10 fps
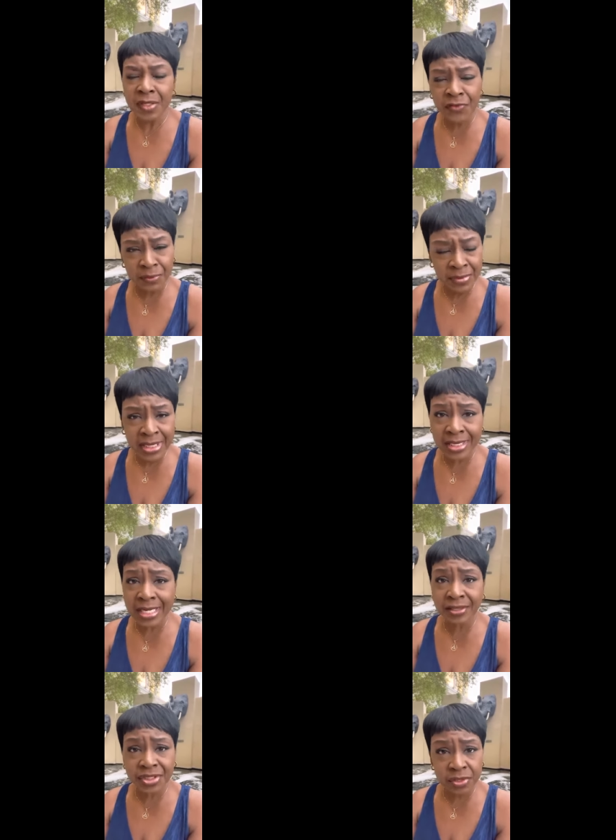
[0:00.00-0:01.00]
for me and
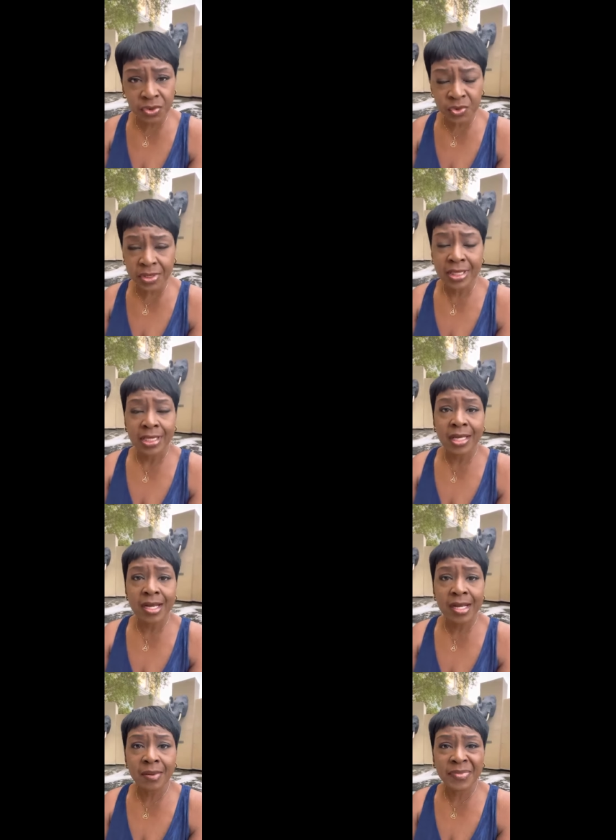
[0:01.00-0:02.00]
our children,
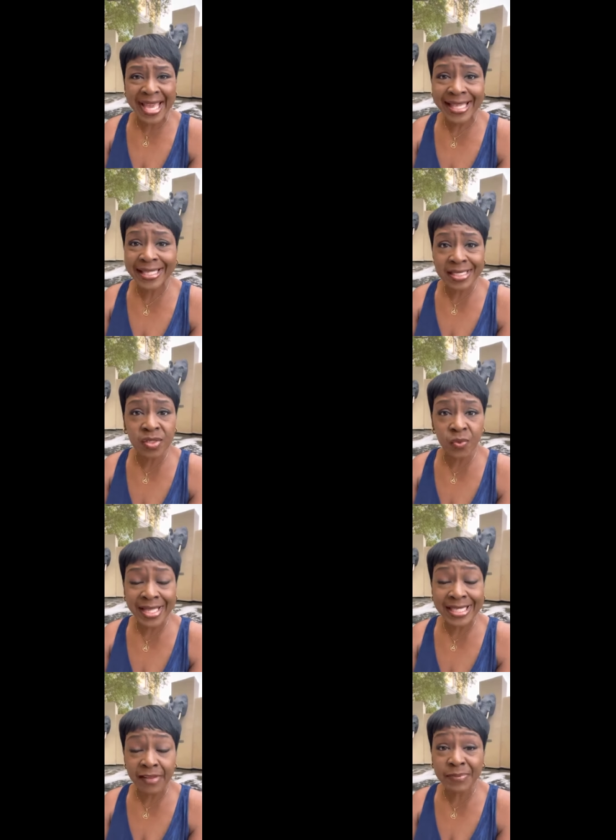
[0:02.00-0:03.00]
that is the
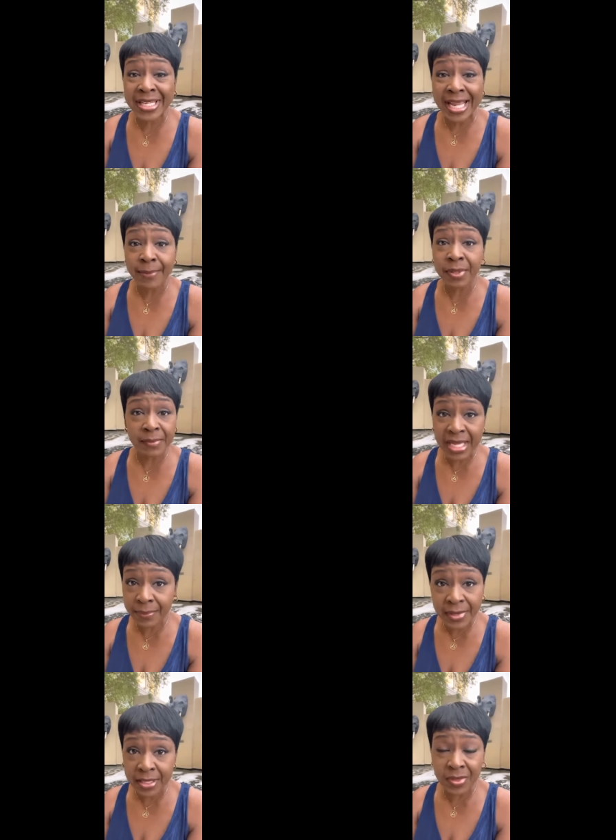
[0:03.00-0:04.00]
way that I've been able to make money.